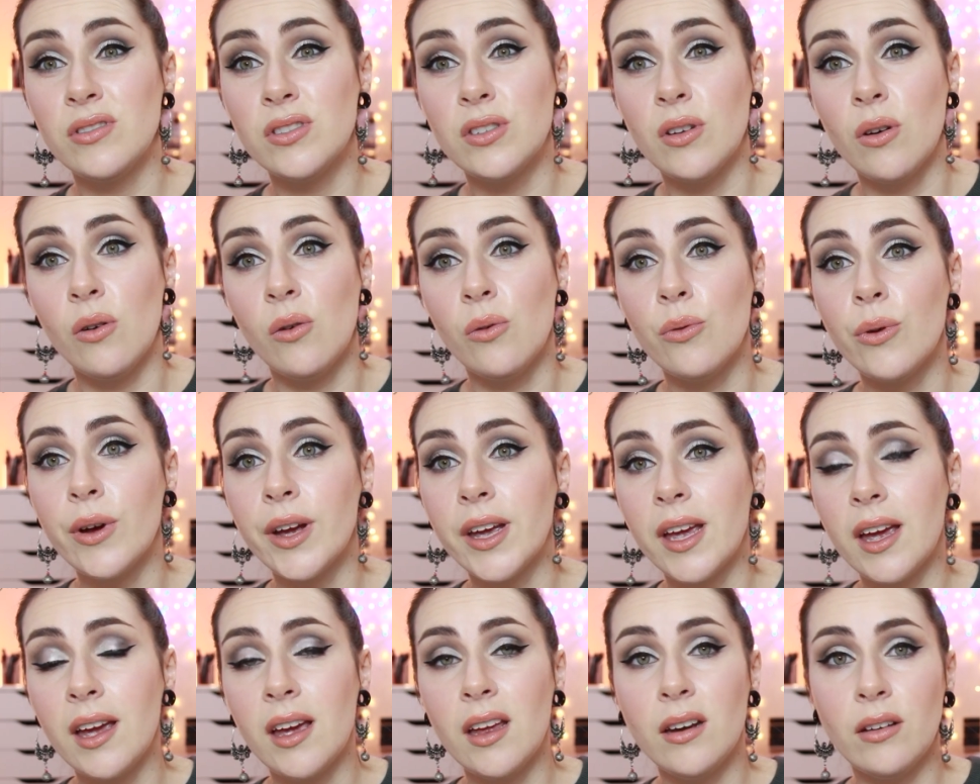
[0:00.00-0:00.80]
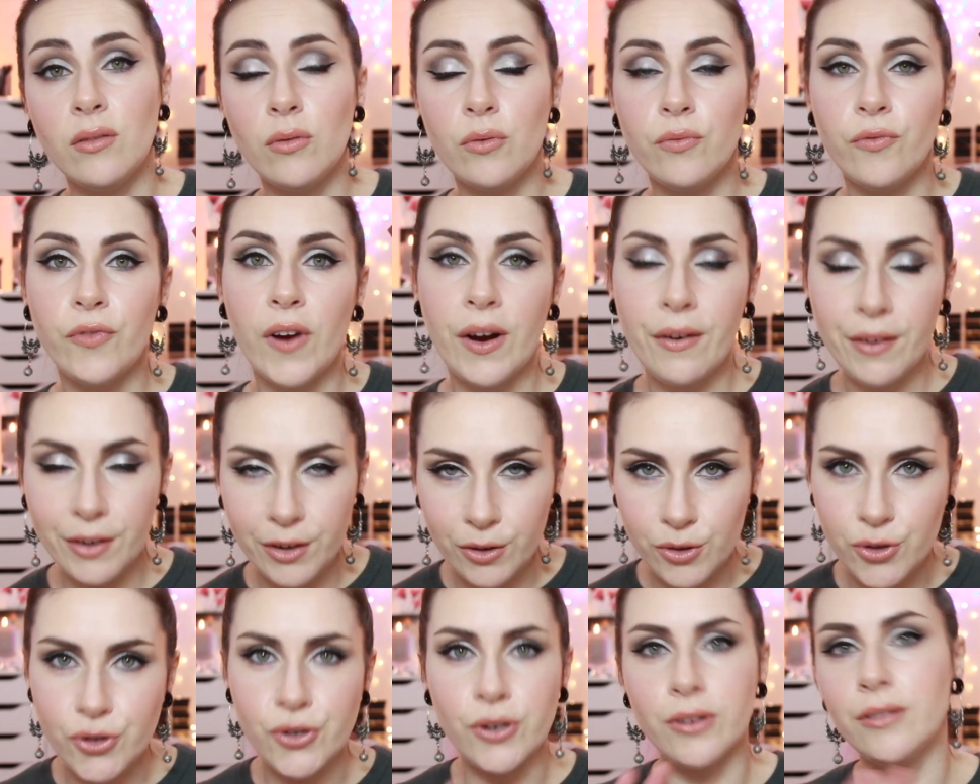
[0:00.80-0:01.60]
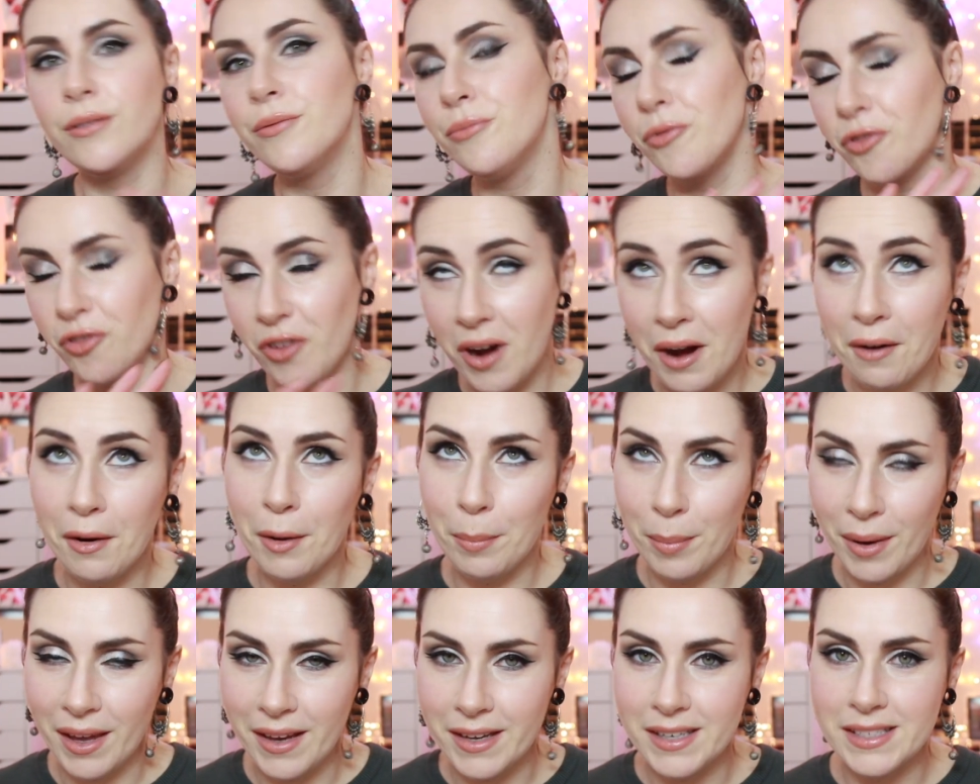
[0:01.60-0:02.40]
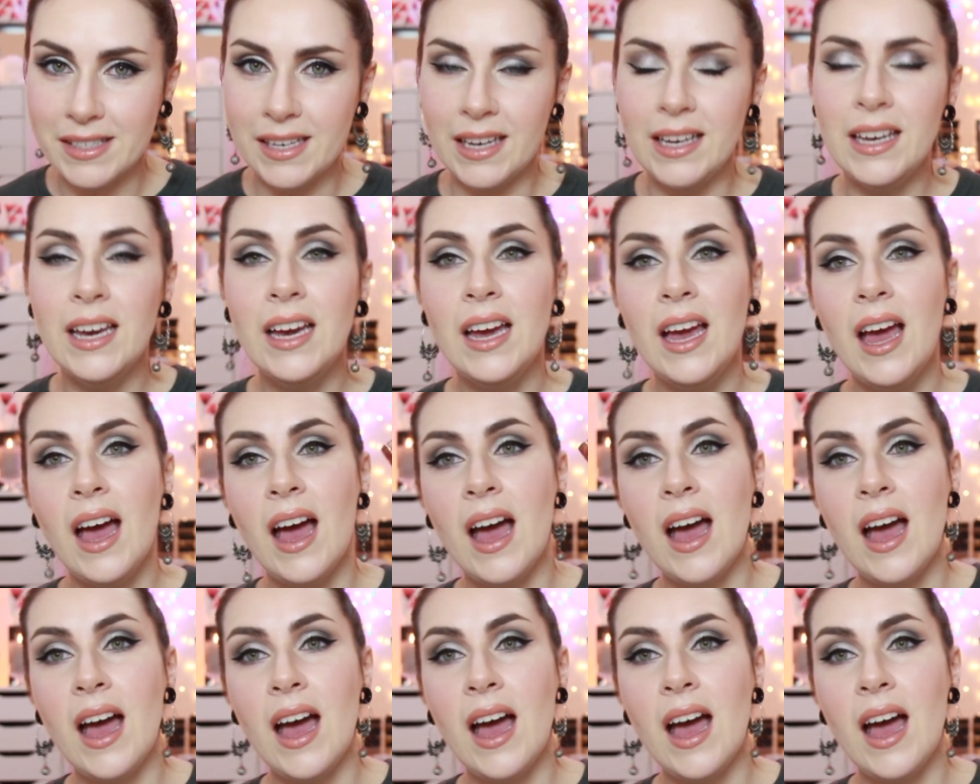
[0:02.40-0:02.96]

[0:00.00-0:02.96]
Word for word: So again, very neutral, very Pixi,